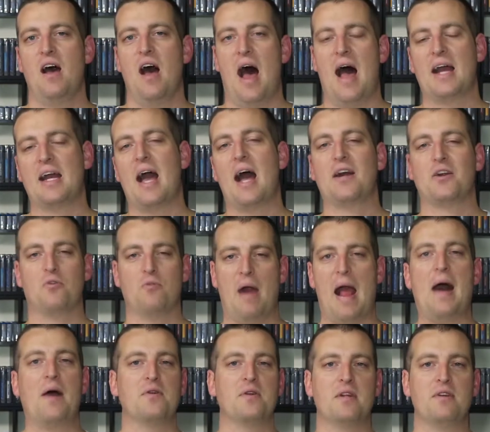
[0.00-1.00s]
I got
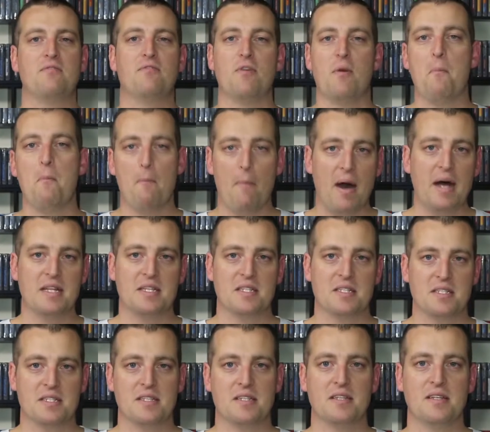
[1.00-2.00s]
grounded for
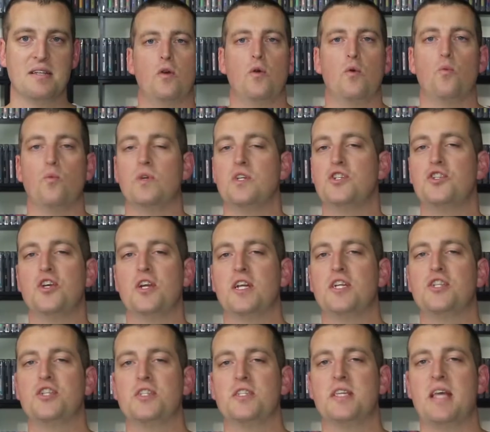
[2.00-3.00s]
months. We should
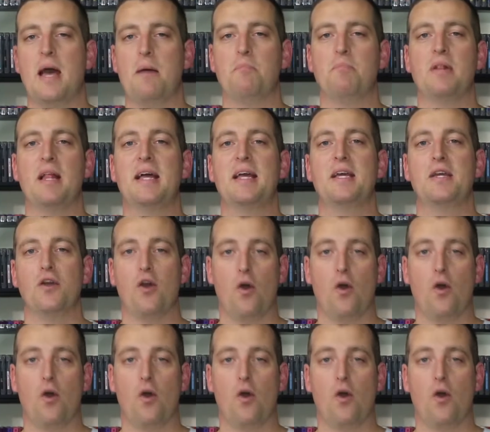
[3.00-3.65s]
have just kept playing